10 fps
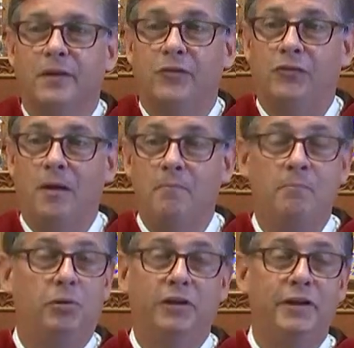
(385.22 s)
Some
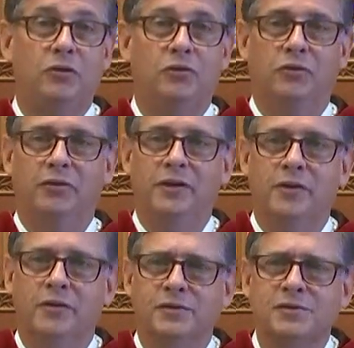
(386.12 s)
political
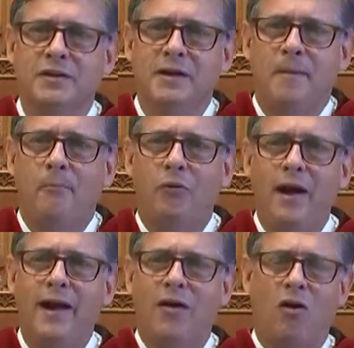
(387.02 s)
leaders
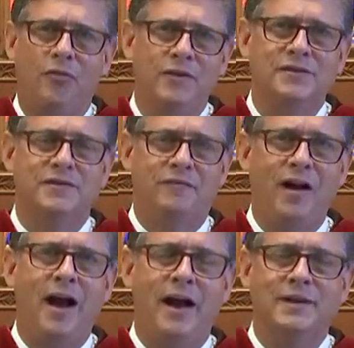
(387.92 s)
prey on these
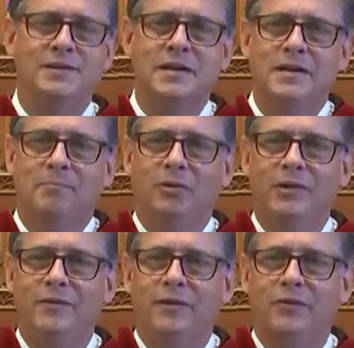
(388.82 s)
divides,
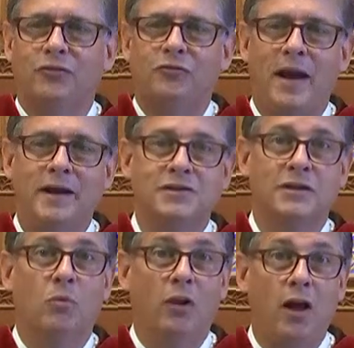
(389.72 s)
believing the strategy
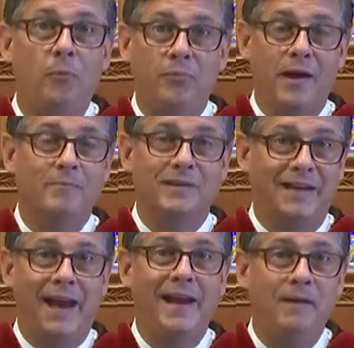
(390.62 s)
will help them
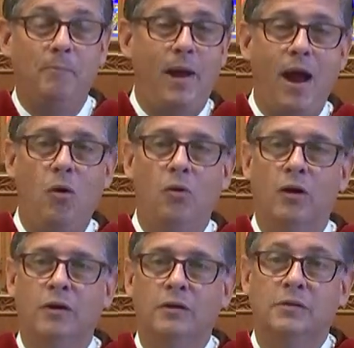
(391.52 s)
gain
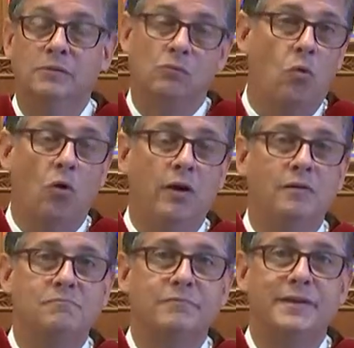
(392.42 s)
power or
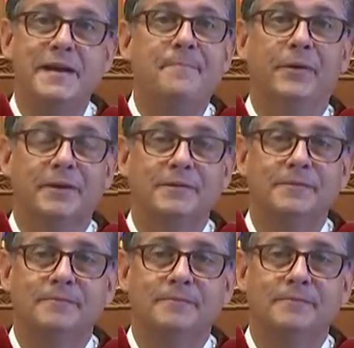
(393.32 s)
keep it.